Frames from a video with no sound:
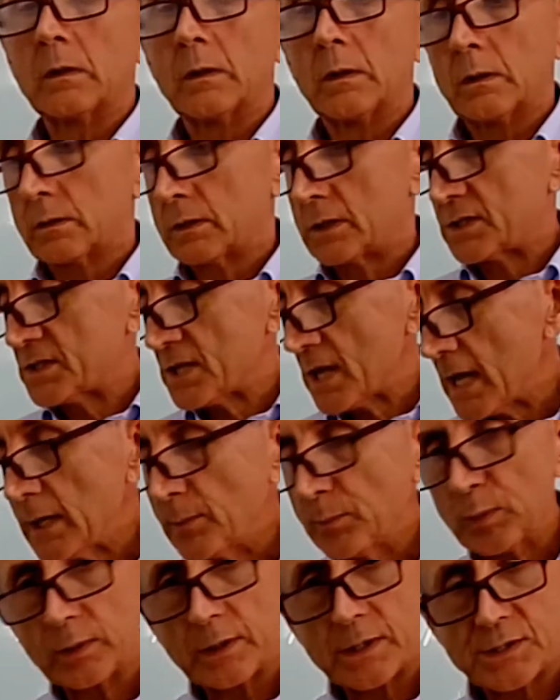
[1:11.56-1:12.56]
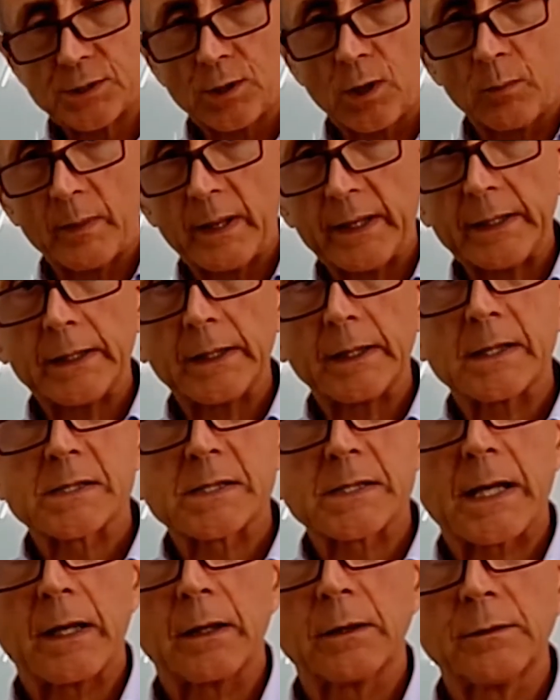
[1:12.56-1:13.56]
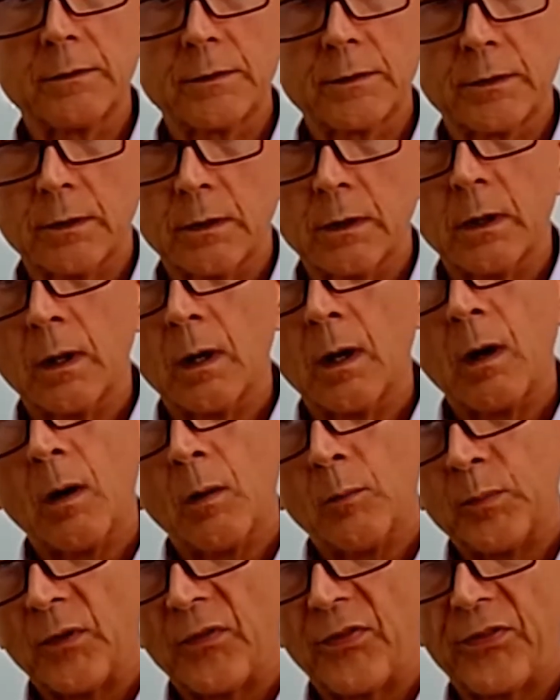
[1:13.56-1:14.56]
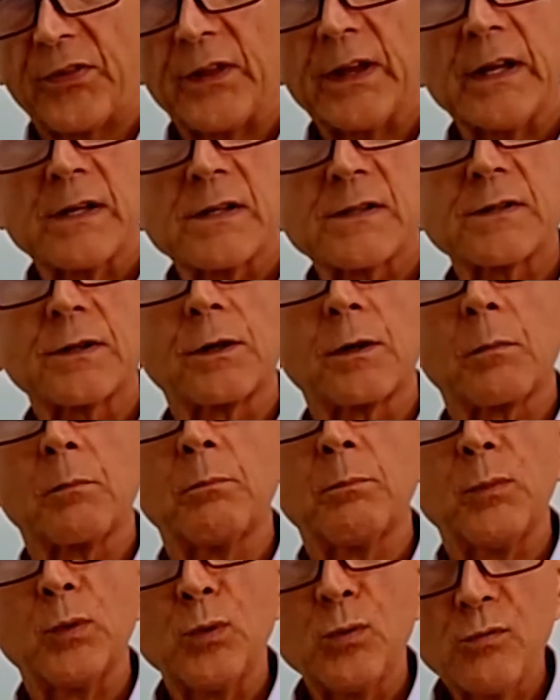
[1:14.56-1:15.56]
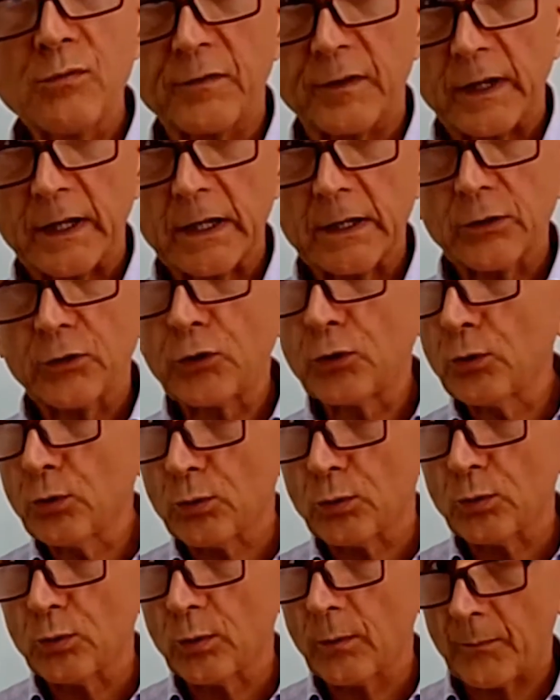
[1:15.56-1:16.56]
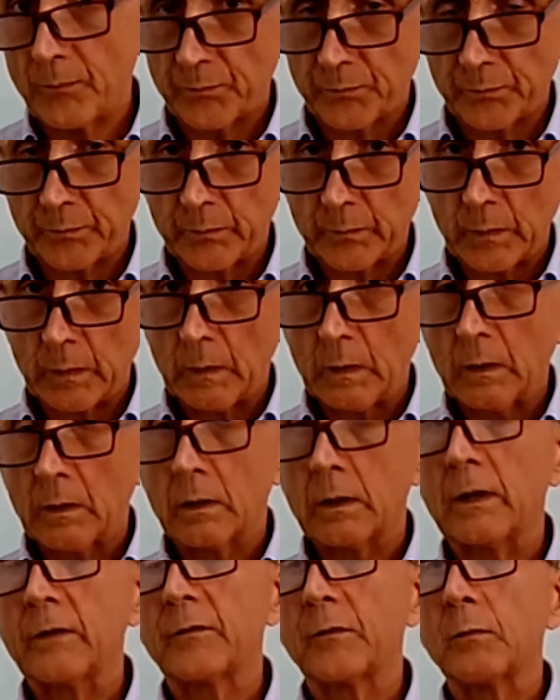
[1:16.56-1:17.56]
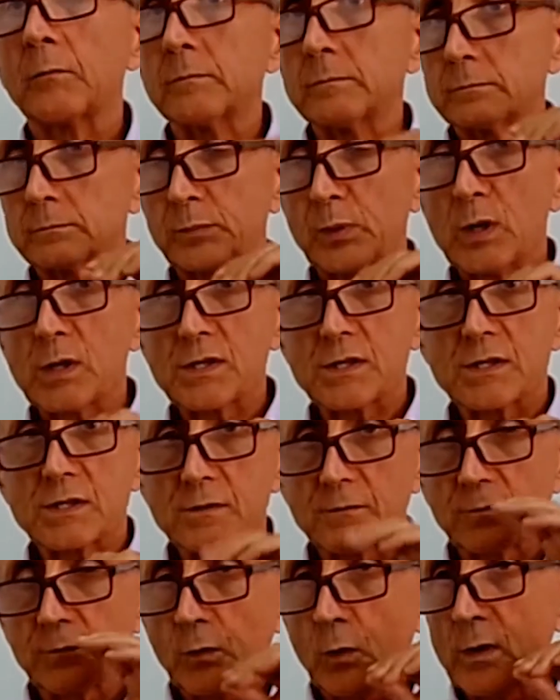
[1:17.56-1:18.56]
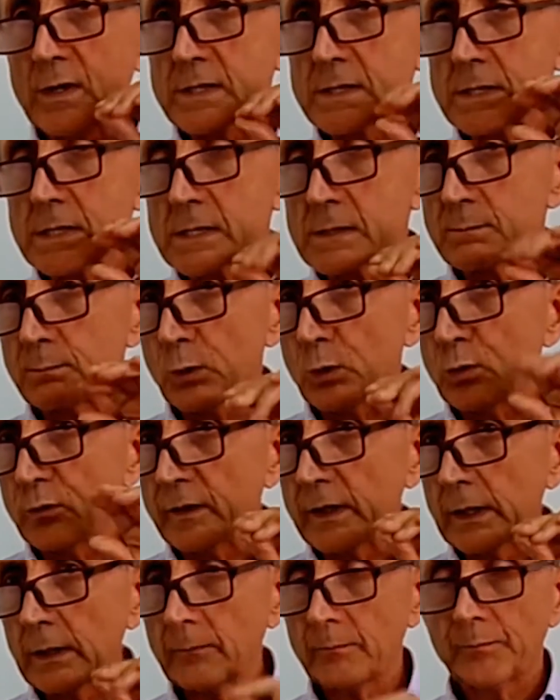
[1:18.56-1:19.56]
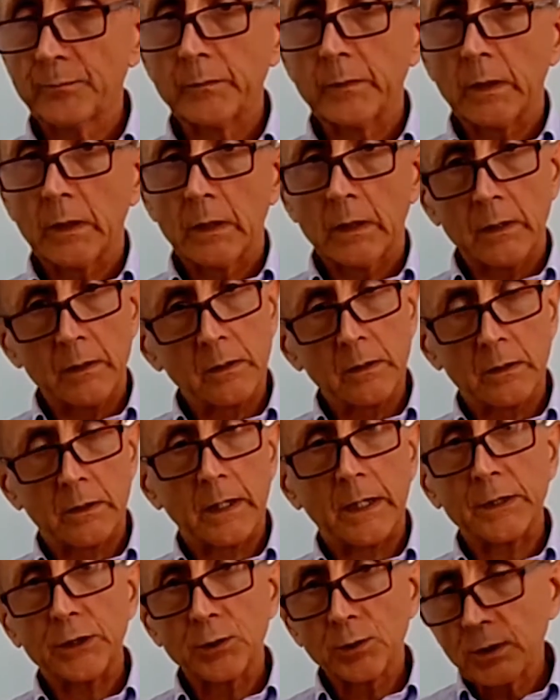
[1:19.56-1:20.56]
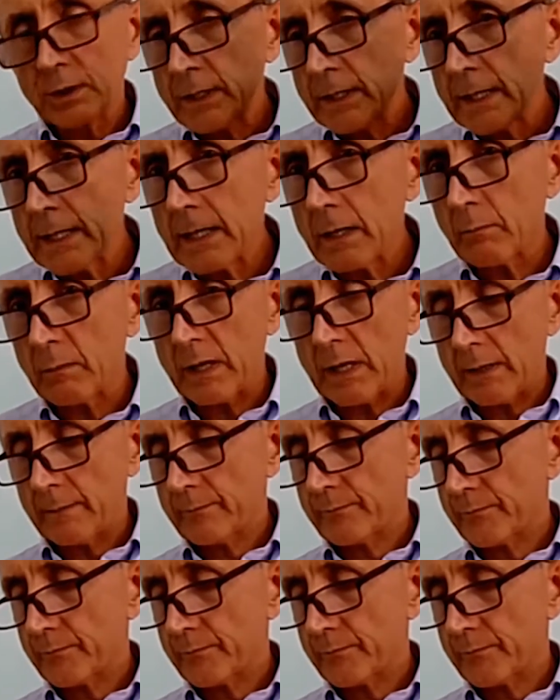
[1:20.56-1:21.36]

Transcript: The table is not making a sound. But things that are moving do. If a person's voice is moving, then you can hear me.